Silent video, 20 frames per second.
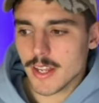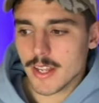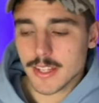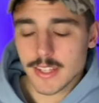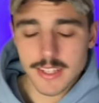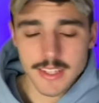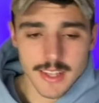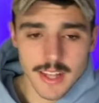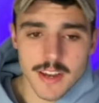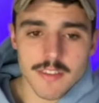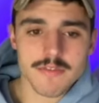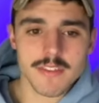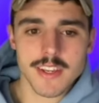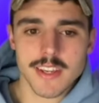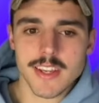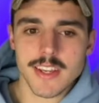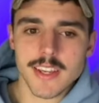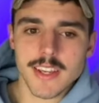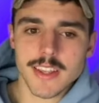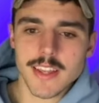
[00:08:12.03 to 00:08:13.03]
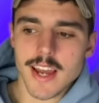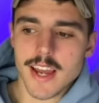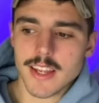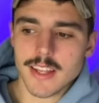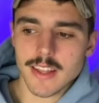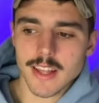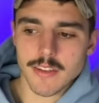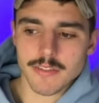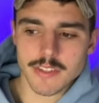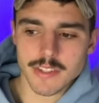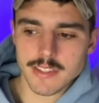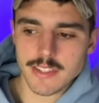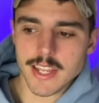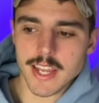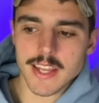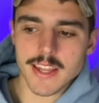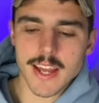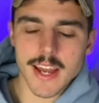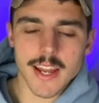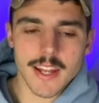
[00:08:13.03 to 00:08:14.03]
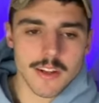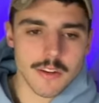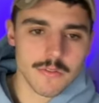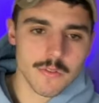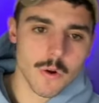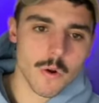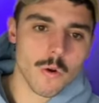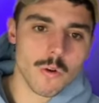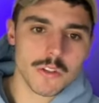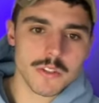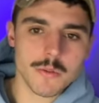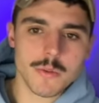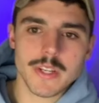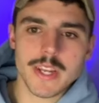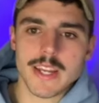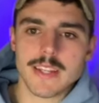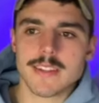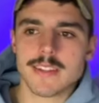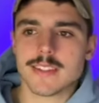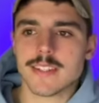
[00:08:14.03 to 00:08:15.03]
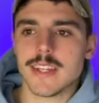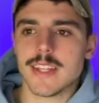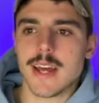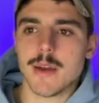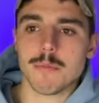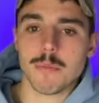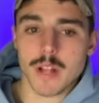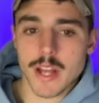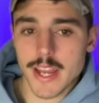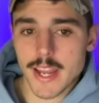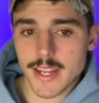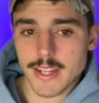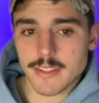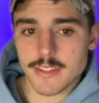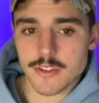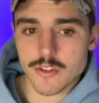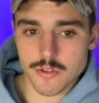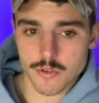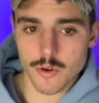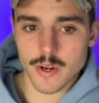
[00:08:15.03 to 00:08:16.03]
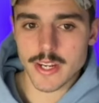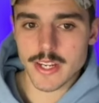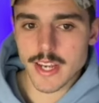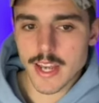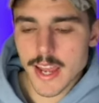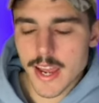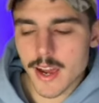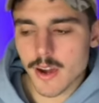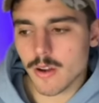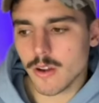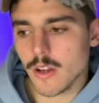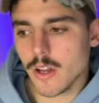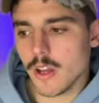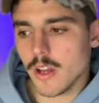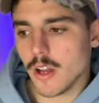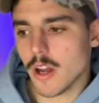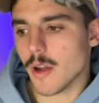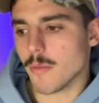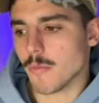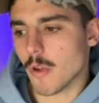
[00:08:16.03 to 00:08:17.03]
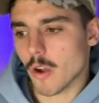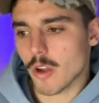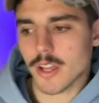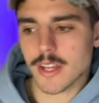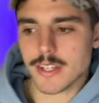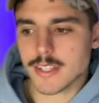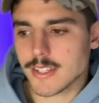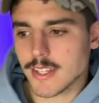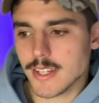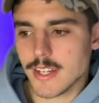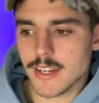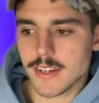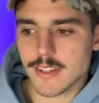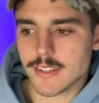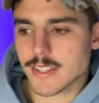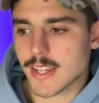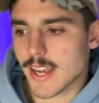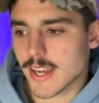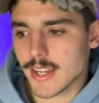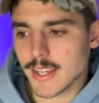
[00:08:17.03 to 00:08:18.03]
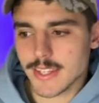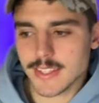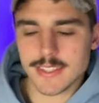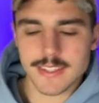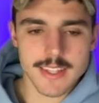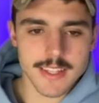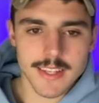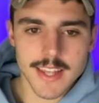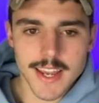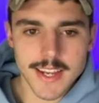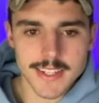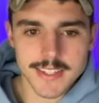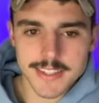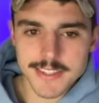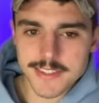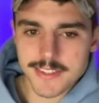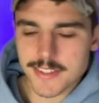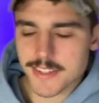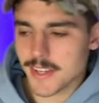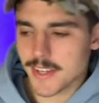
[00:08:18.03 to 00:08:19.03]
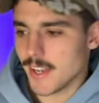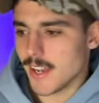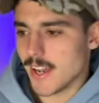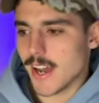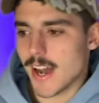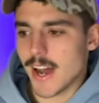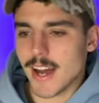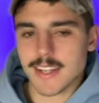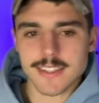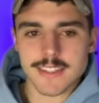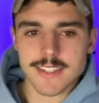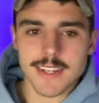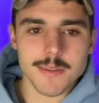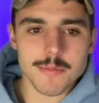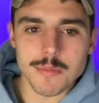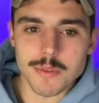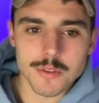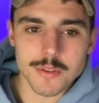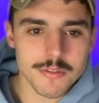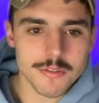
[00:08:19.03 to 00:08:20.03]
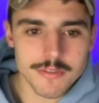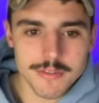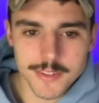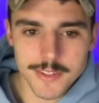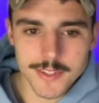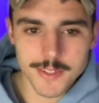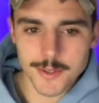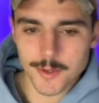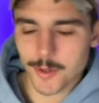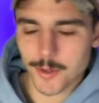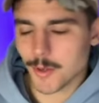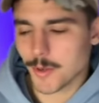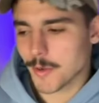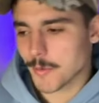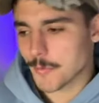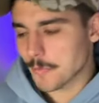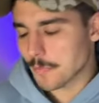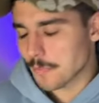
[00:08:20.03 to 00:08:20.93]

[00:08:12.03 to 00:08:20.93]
you love to hear that. You love to see that. Of course, we need to see that player in Detroit now. I'm not going to sit here and say he's the next RC Buford or,